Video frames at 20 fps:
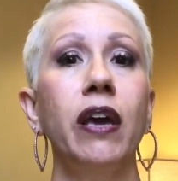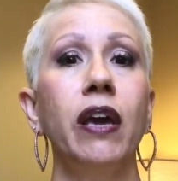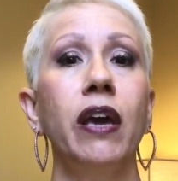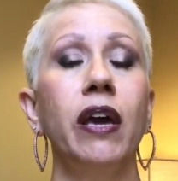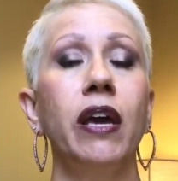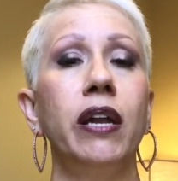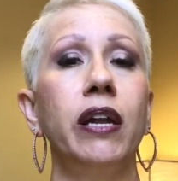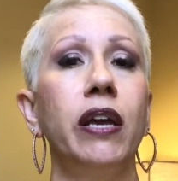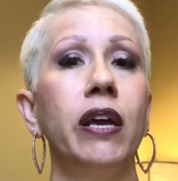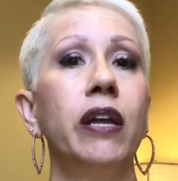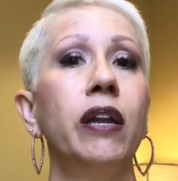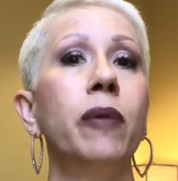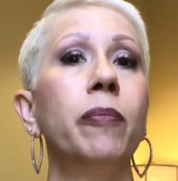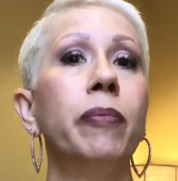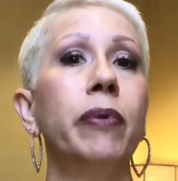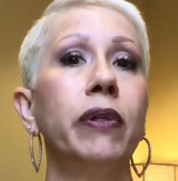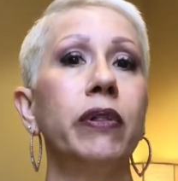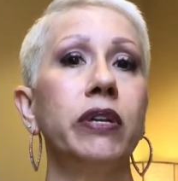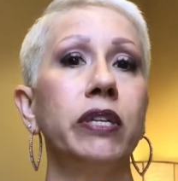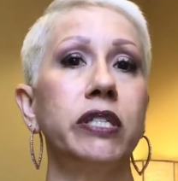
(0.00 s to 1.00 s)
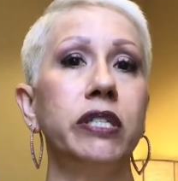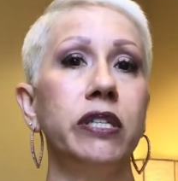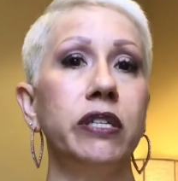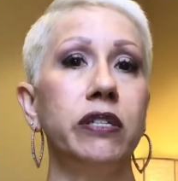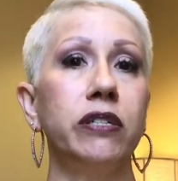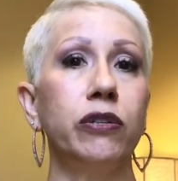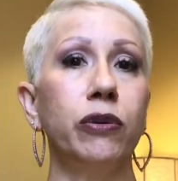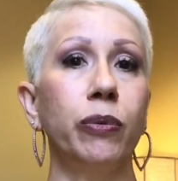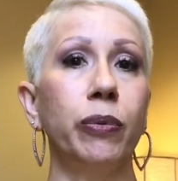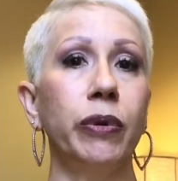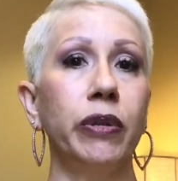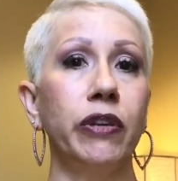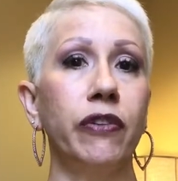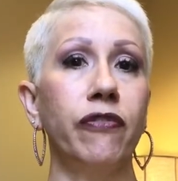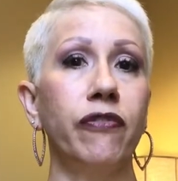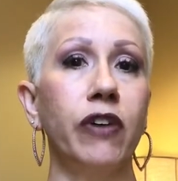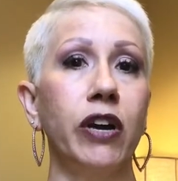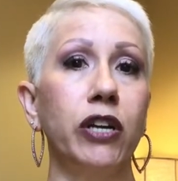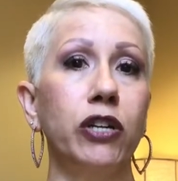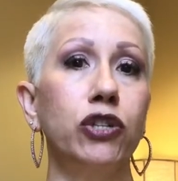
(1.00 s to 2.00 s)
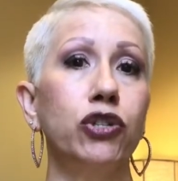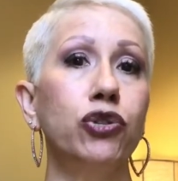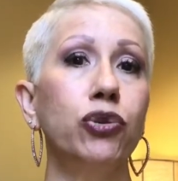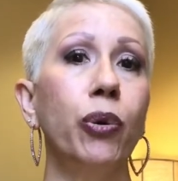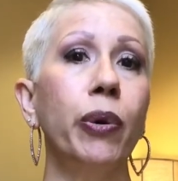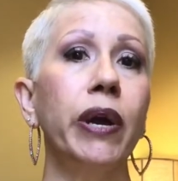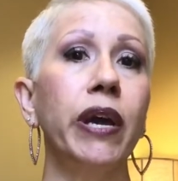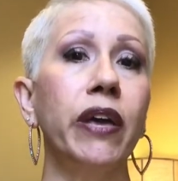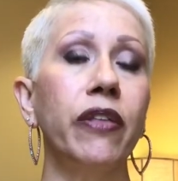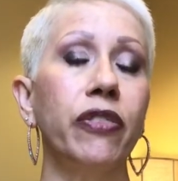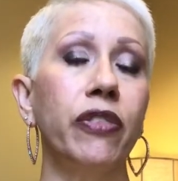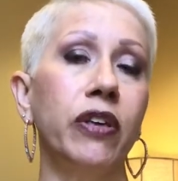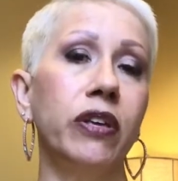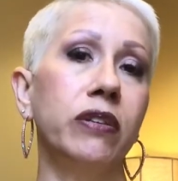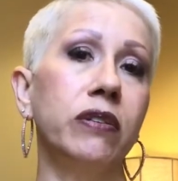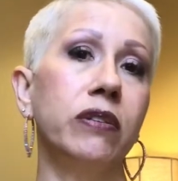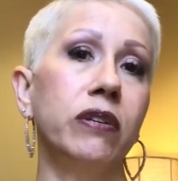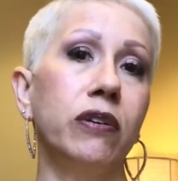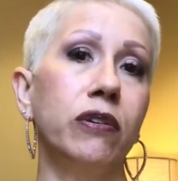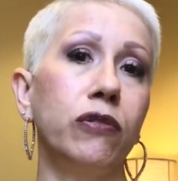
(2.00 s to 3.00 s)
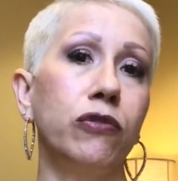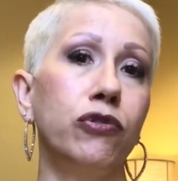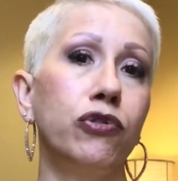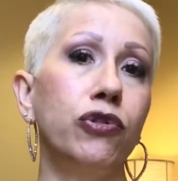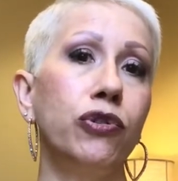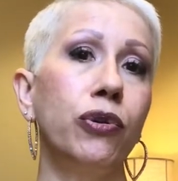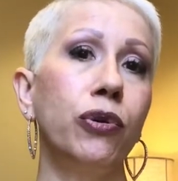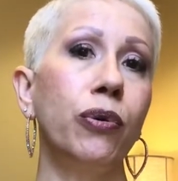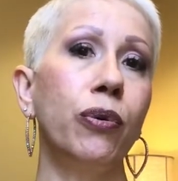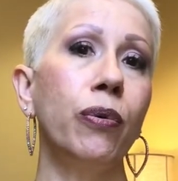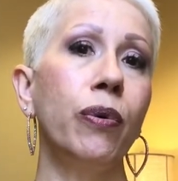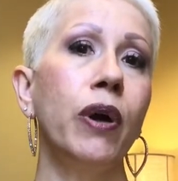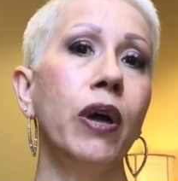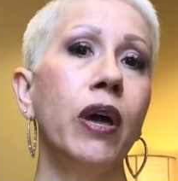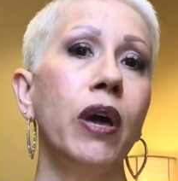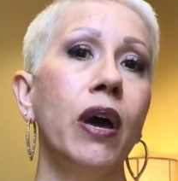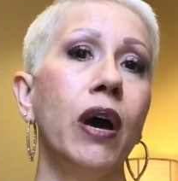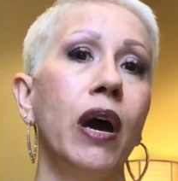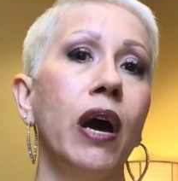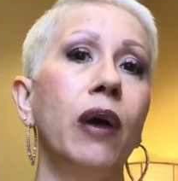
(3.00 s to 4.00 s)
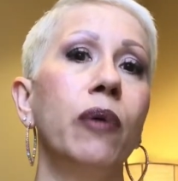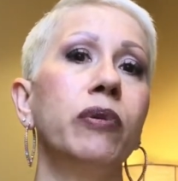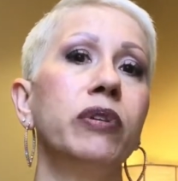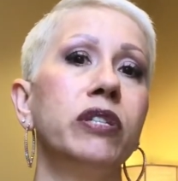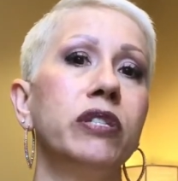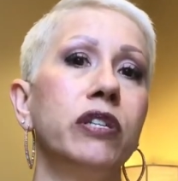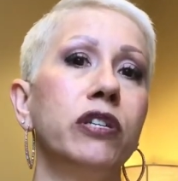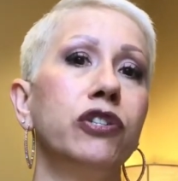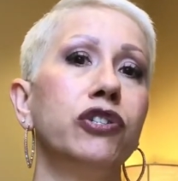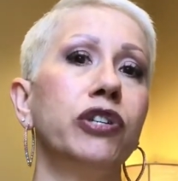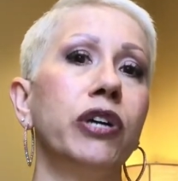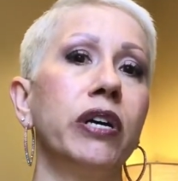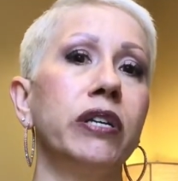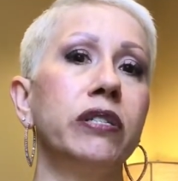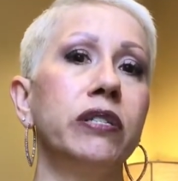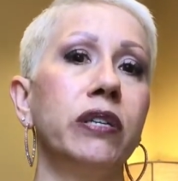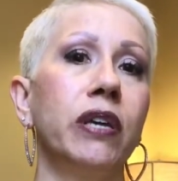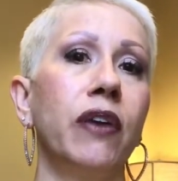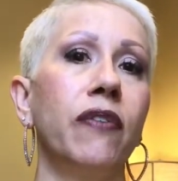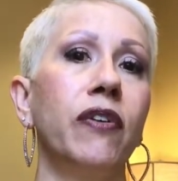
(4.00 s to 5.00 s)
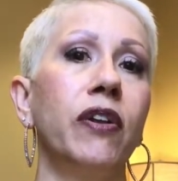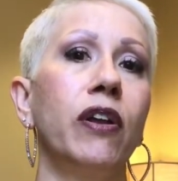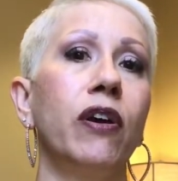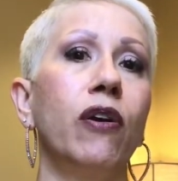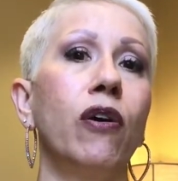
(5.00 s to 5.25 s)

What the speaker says: an inability to really find joy in things that you do, I would suggest giving a